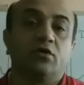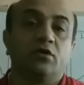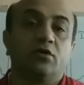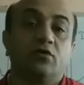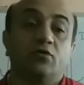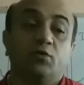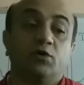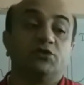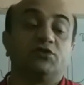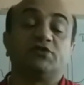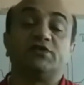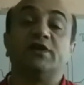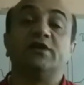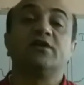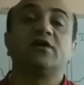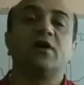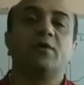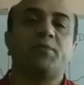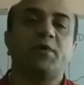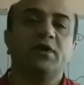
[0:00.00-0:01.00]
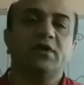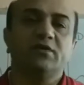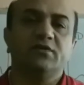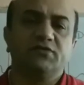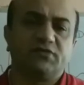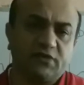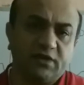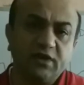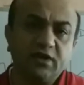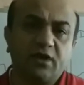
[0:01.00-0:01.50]
with
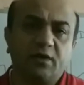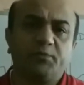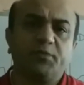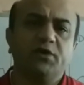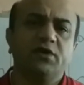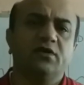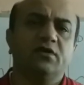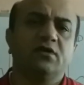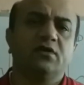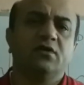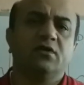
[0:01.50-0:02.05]
syncope,